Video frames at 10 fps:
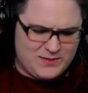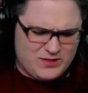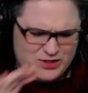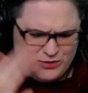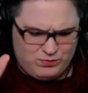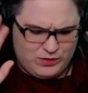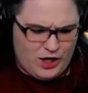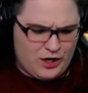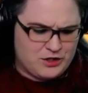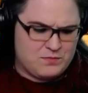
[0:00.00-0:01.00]
He was too
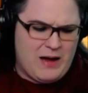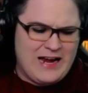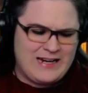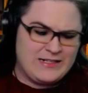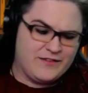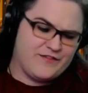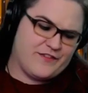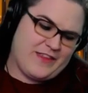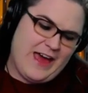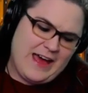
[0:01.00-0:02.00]
large-minded for
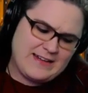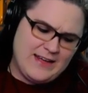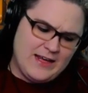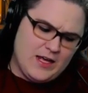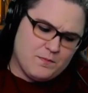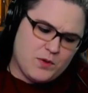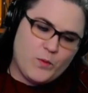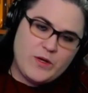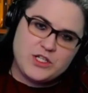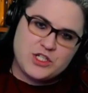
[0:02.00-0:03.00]
that. But
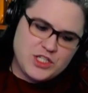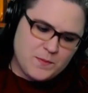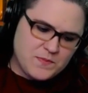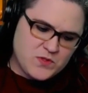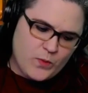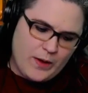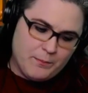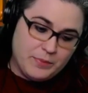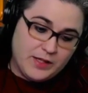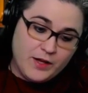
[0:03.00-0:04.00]
when ships
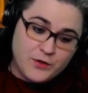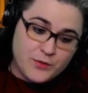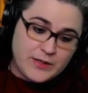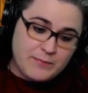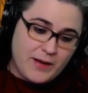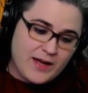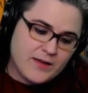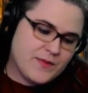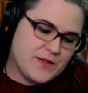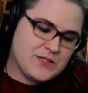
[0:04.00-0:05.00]
went blundering by
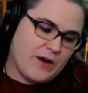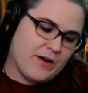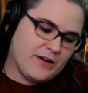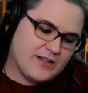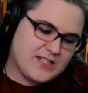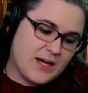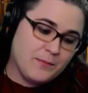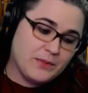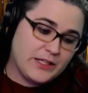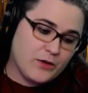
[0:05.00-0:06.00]
in the dark,
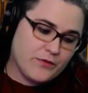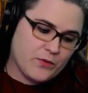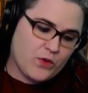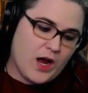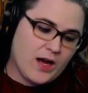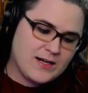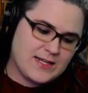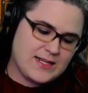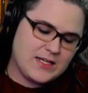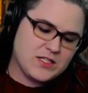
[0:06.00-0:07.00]
tumbling over the rocks
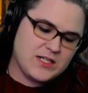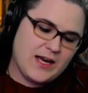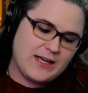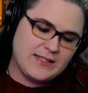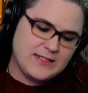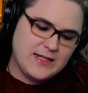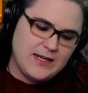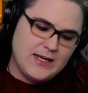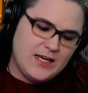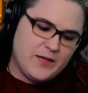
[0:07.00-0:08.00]
at the edge of the island,
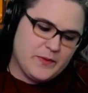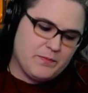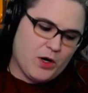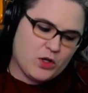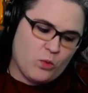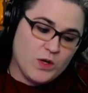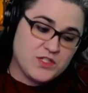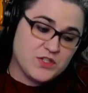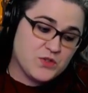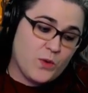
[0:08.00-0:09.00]
he would bark
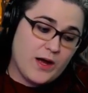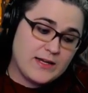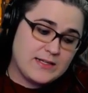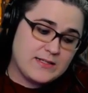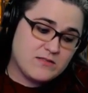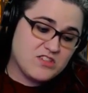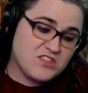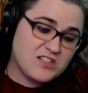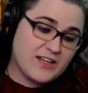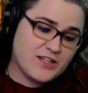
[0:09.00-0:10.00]
once or twice
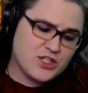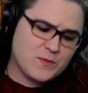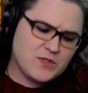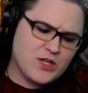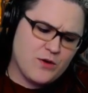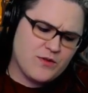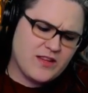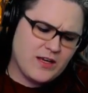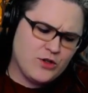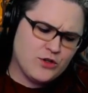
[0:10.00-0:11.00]
just to let the ships know that
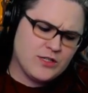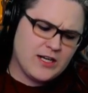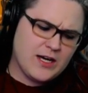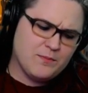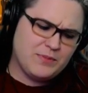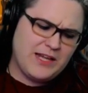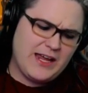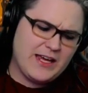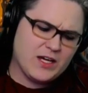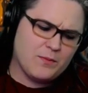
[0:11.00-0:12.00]
they couldn't come
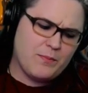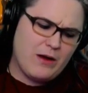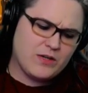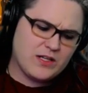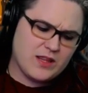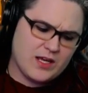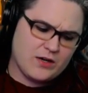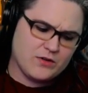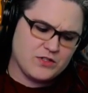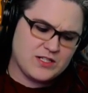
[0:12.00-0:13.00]
playing about
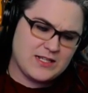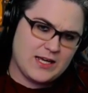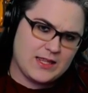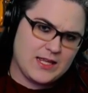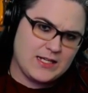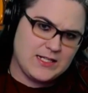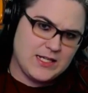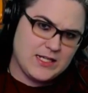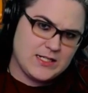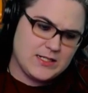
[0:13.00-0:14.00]
there just like they
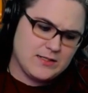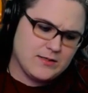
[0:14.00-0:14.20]
did.